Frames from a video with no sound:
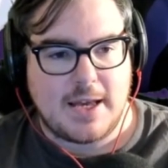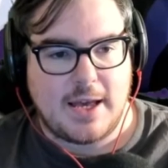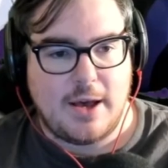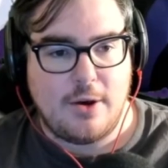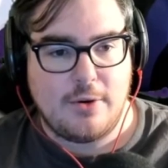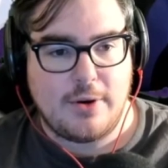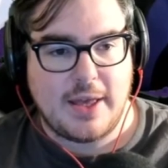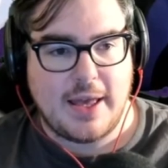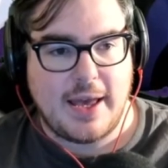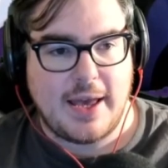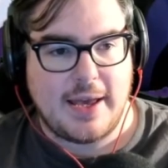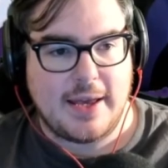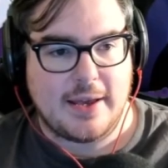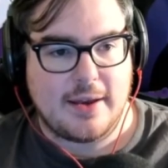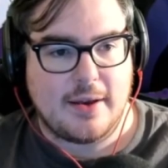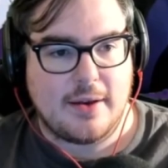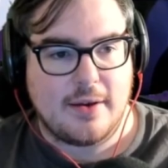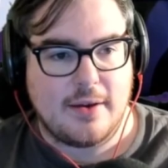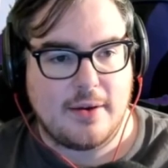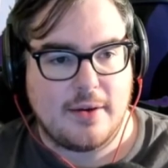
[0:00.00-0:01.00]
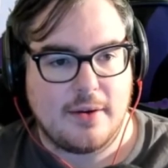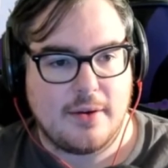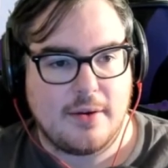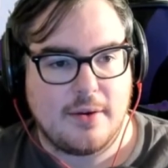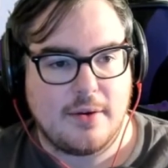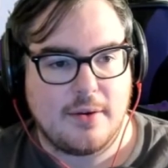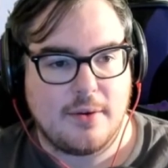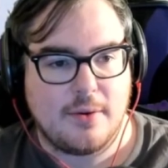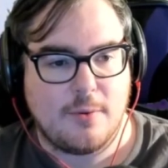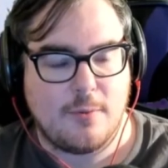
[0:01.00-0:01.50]
Okay.
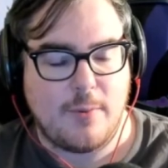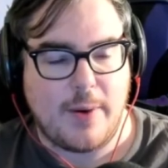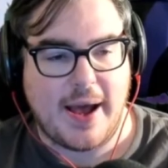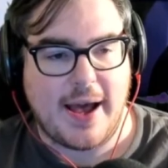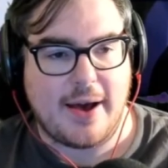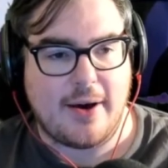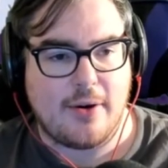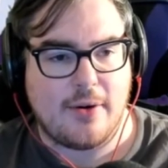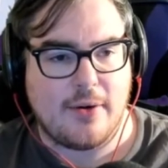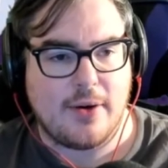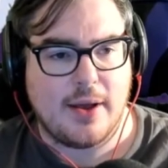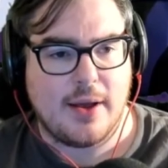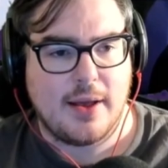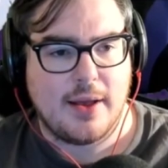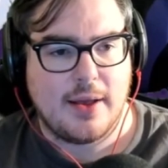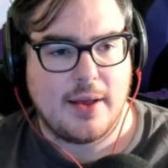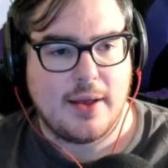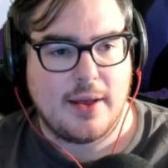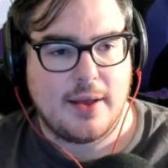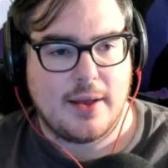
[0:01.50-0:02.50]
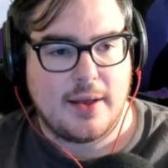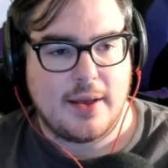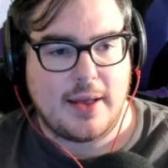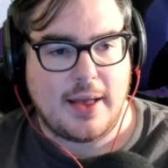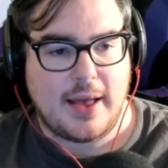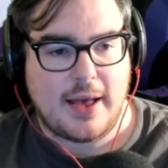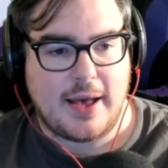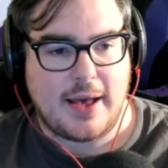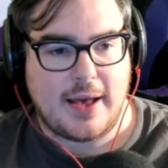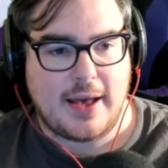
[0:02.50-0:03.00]
Wow.
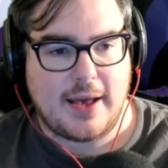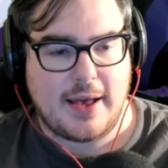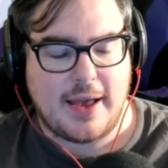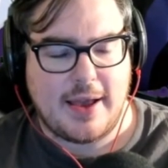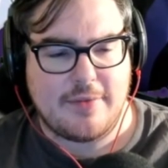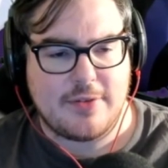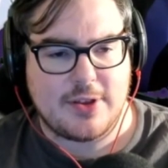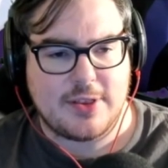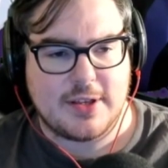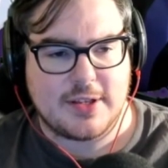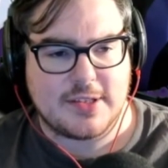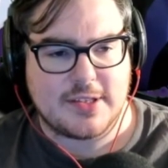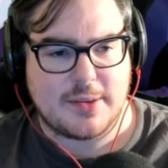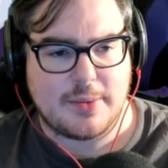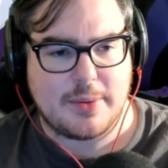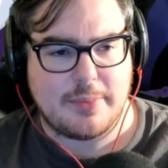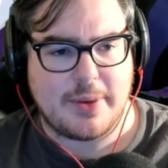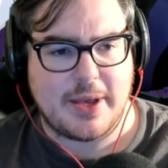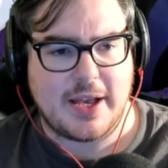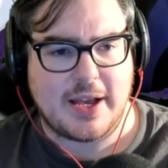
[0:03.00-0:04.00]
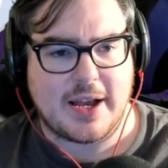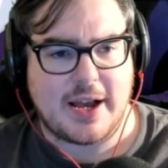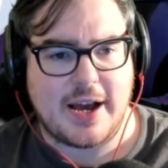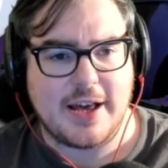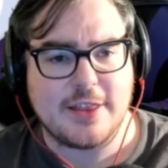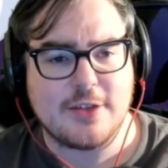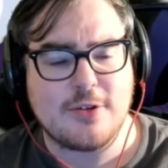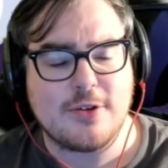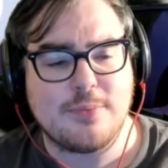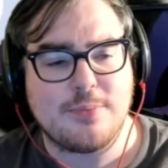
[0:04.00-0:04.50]
Everything's coming back.
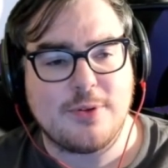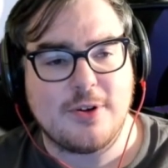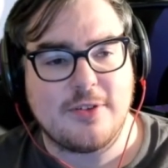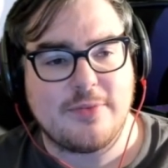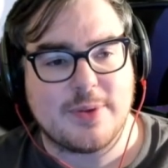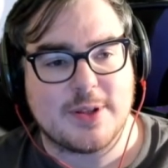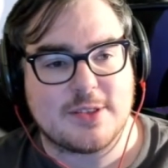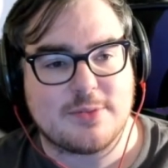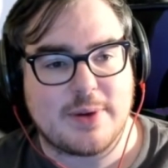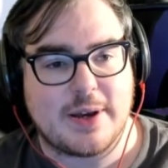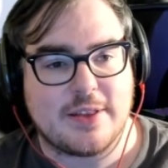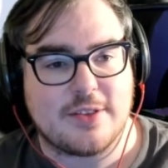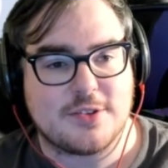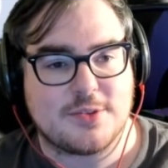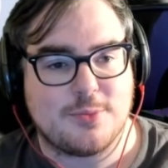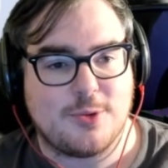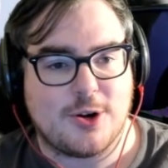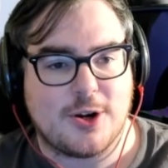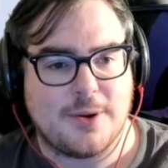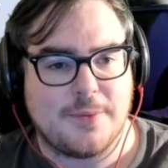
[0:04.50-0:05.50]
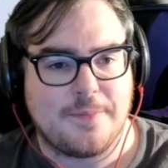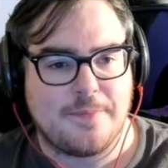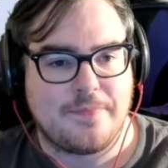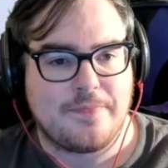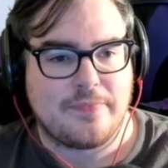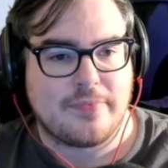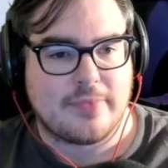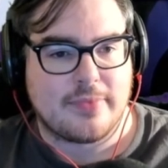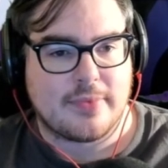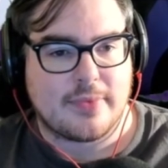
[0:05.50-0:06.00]
Other improvements. Wow, there's more.
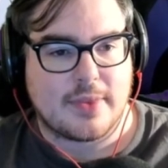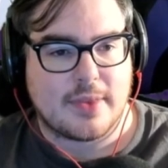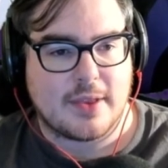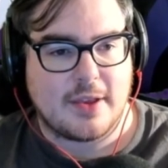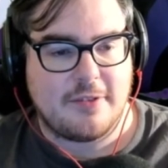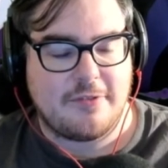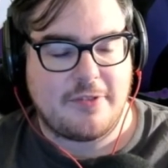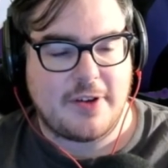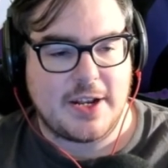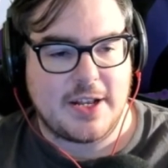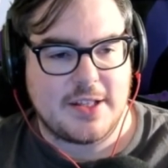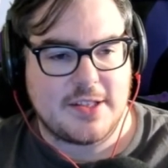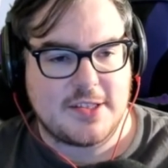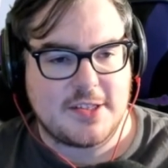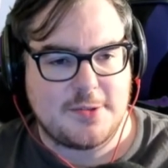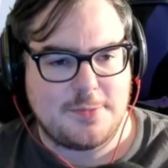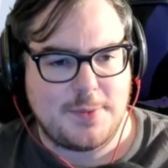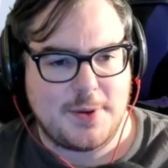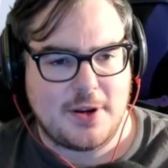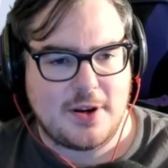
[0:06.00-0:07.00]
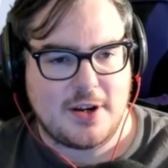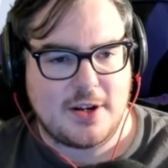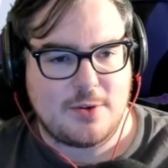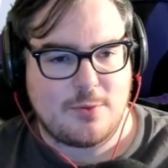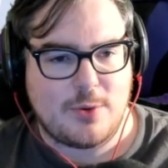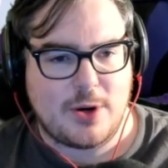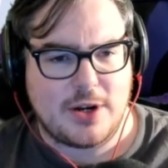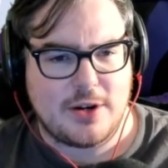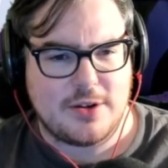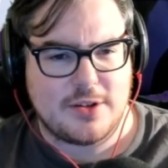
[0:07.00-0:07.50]
Fighting Spirit,
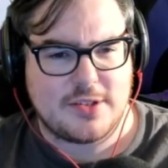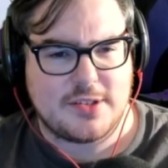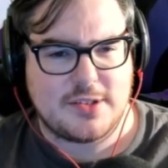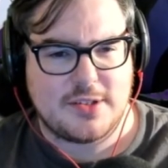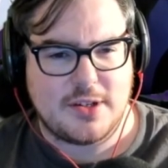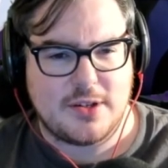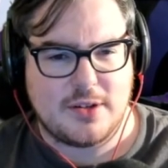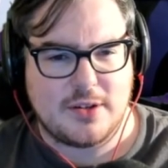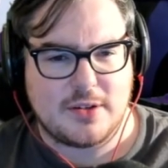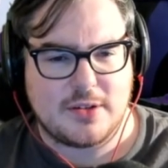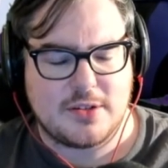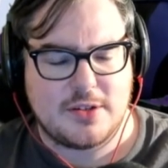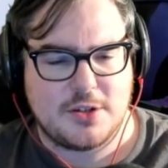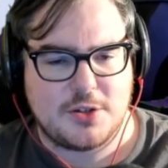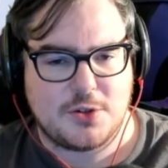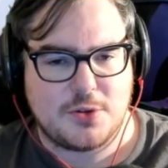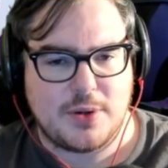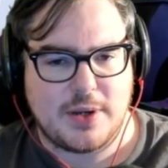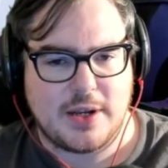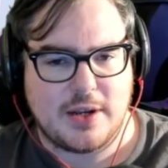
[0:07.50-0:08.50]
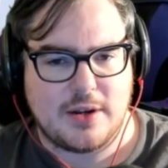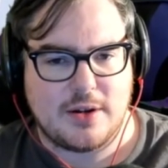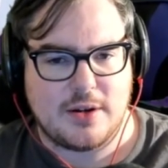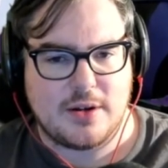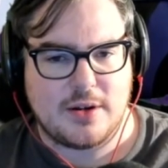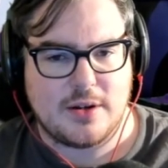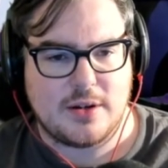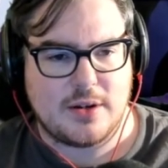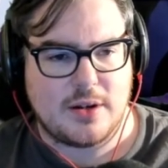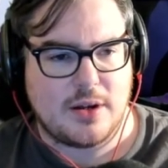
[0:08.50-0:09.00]
Wonder Silk to
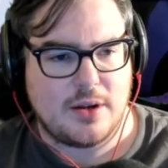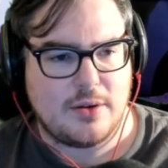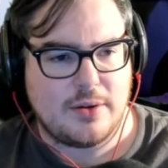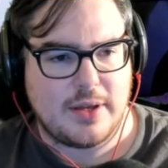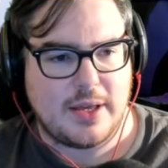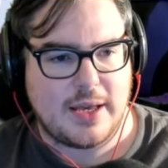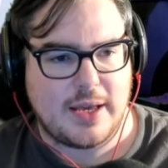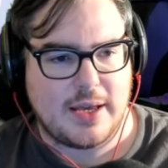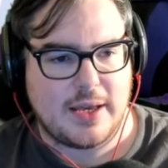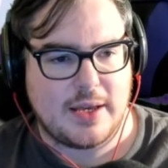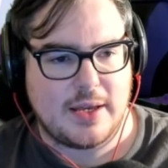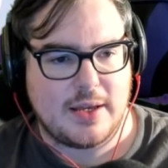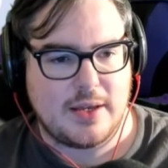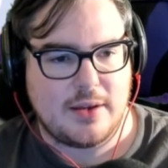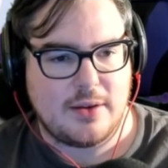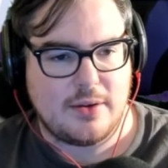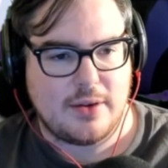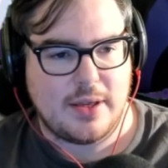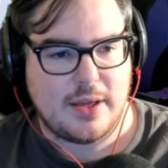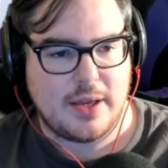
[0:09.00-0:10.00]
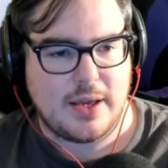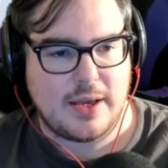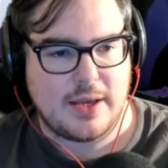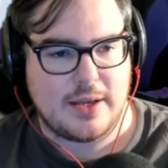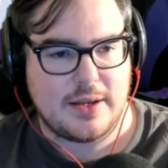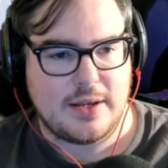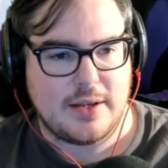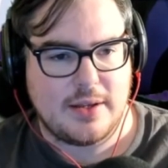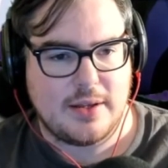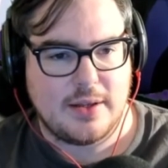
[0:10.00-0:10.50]
Triggered. Okay,
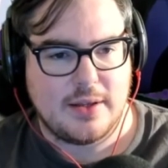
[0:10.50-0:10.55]
okay.